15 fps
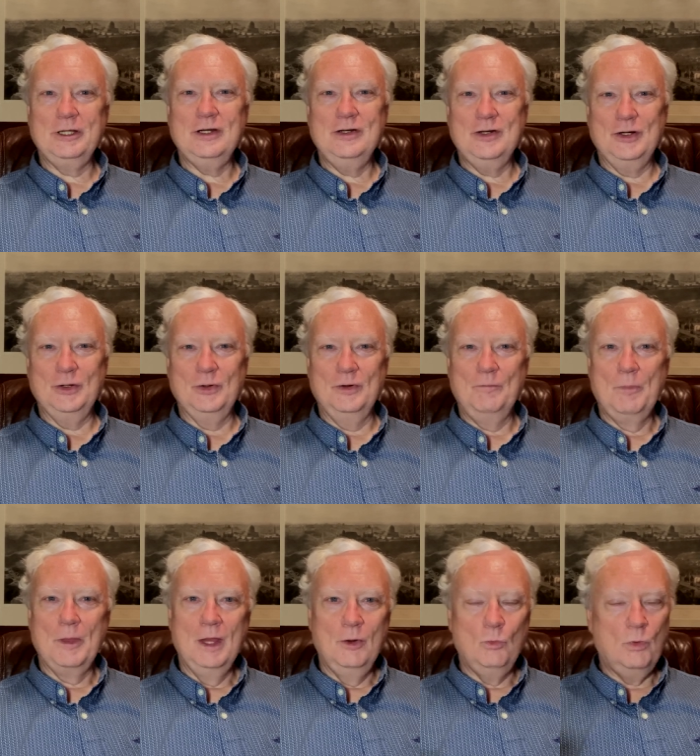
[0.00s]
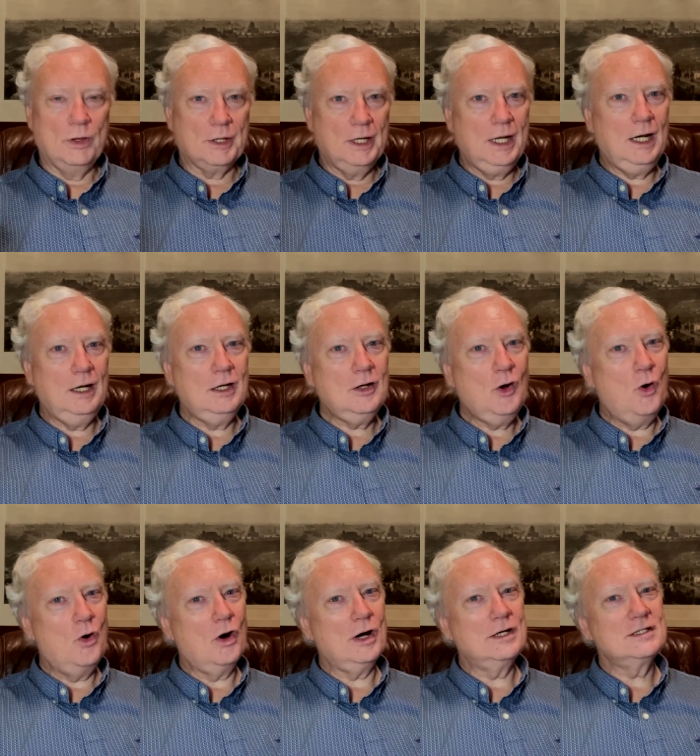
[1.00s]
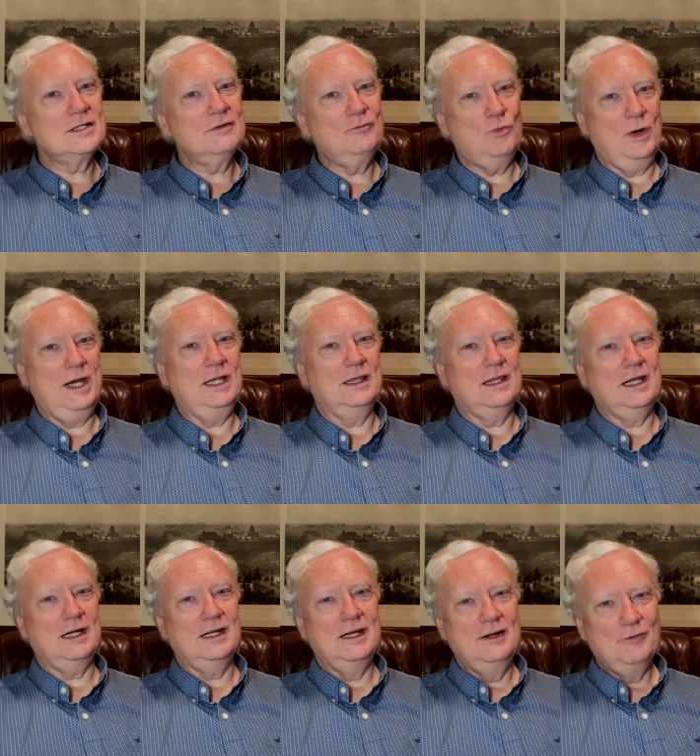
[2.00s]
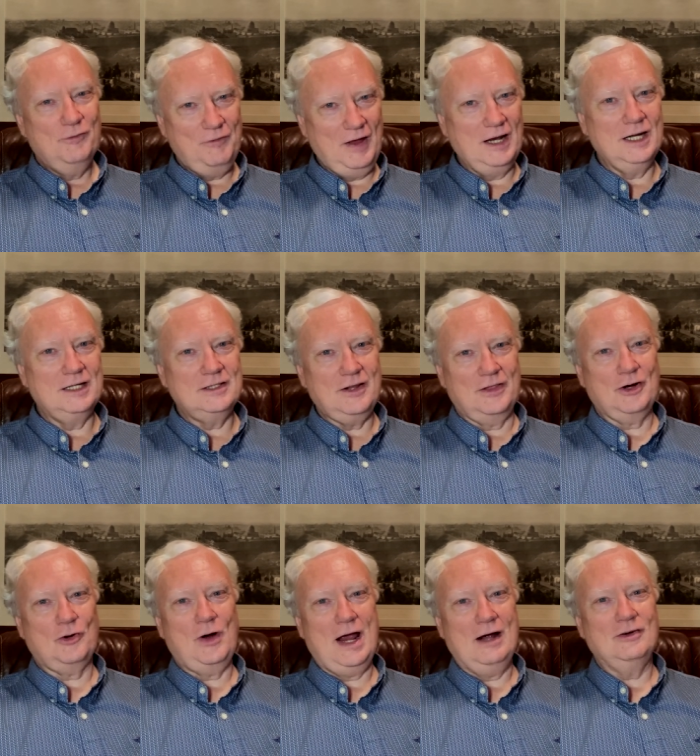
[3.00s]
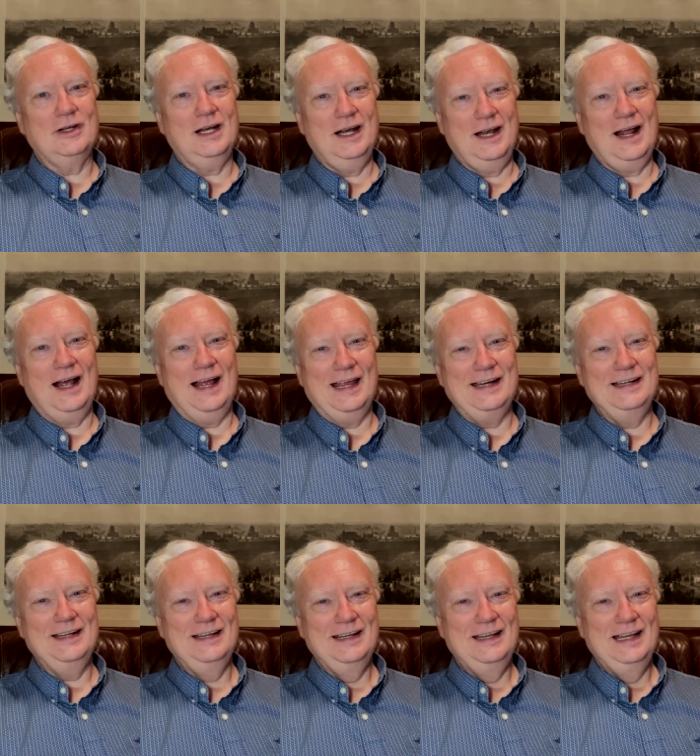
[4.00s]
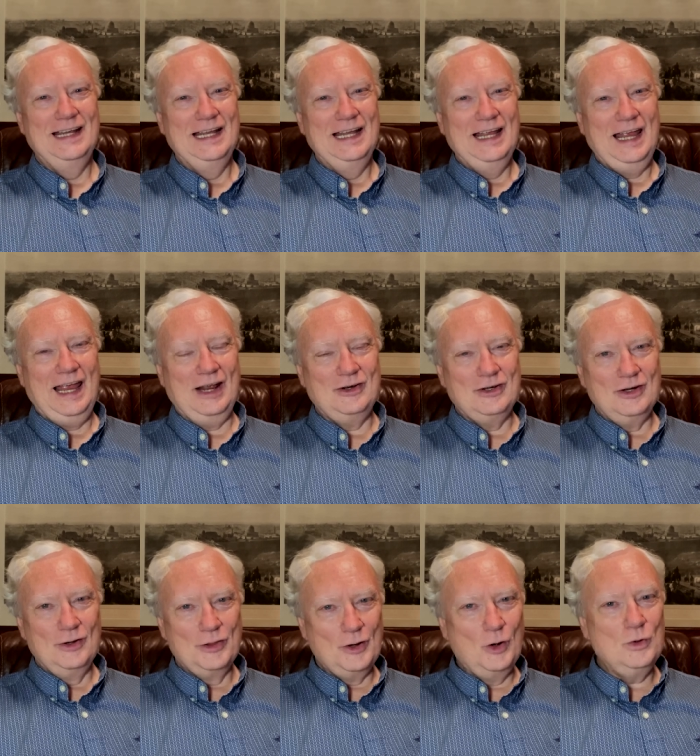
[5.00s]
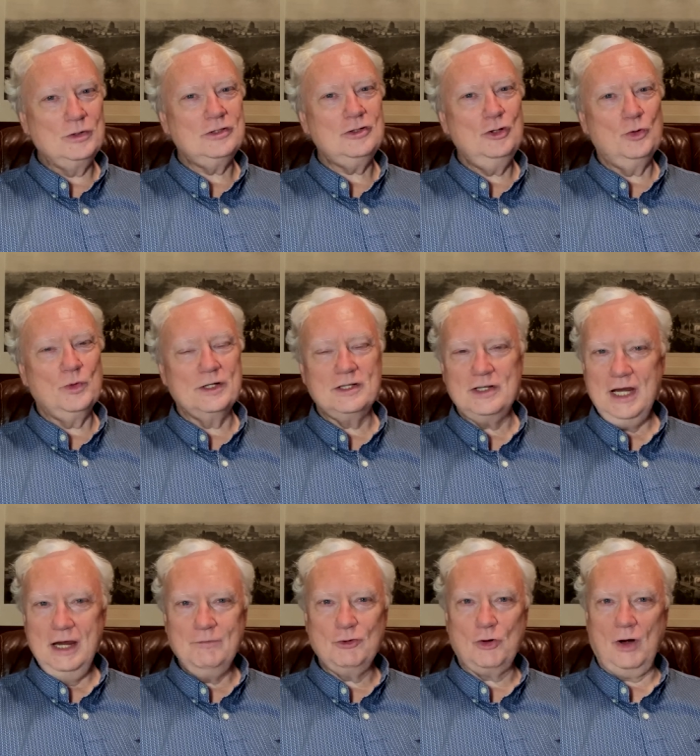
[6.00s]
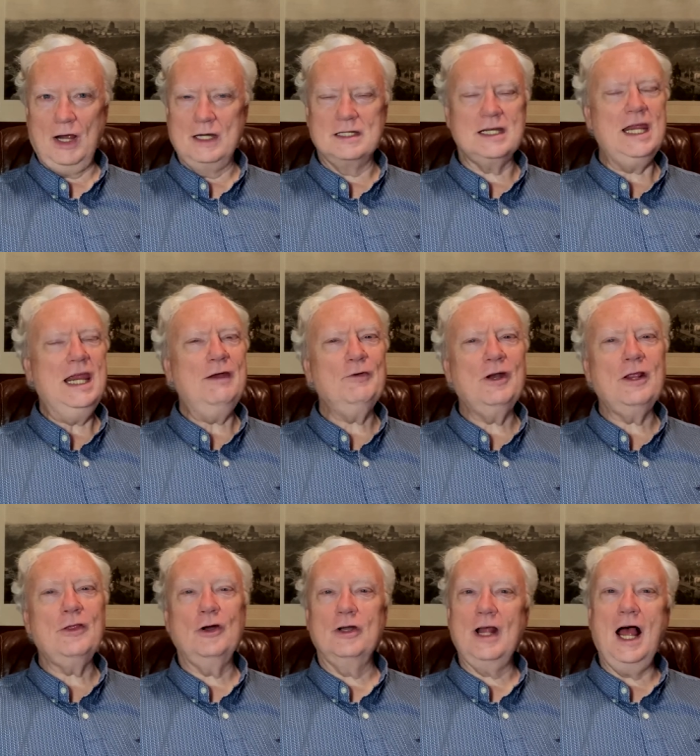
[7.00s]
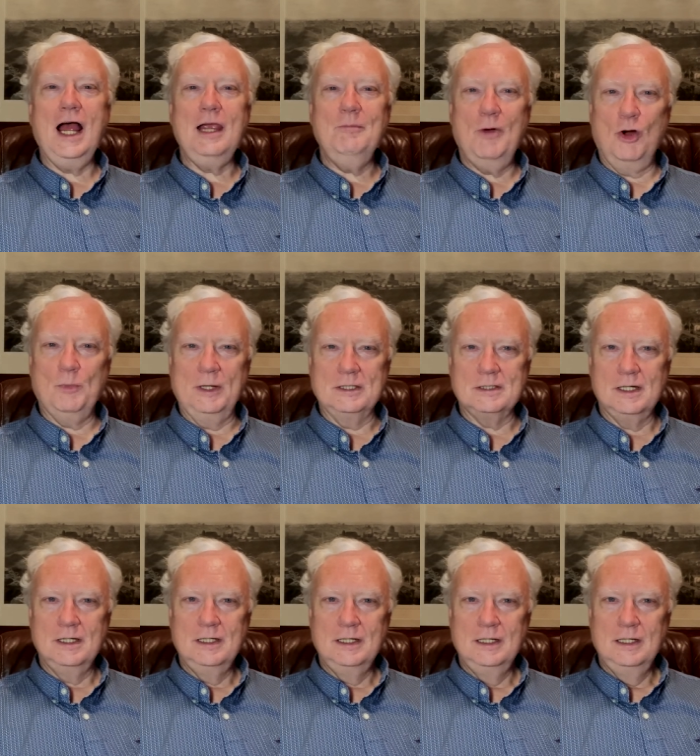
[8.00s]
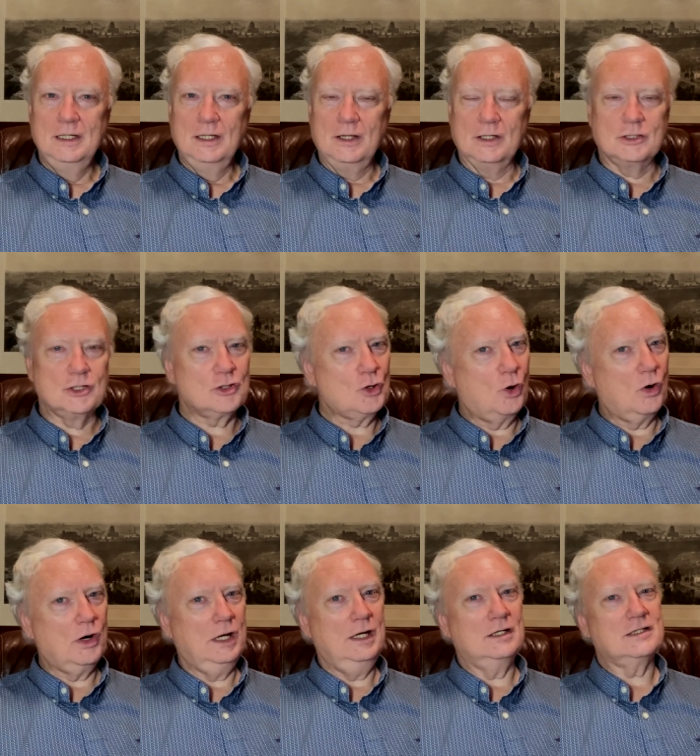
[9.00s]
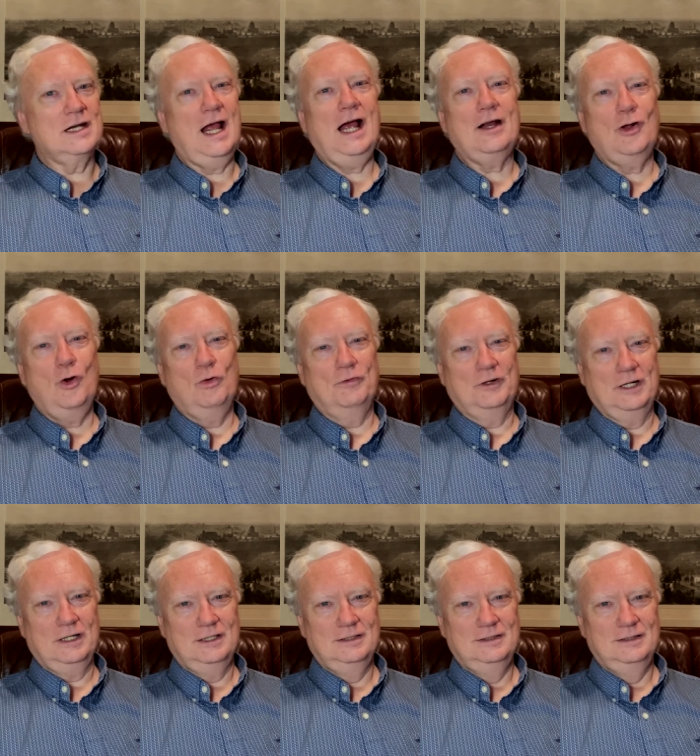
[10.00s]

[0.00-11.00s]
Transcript: to do with little corns of wheat that fell into the ground and died. And those who received Christ, even in their dying moments, the story is not over.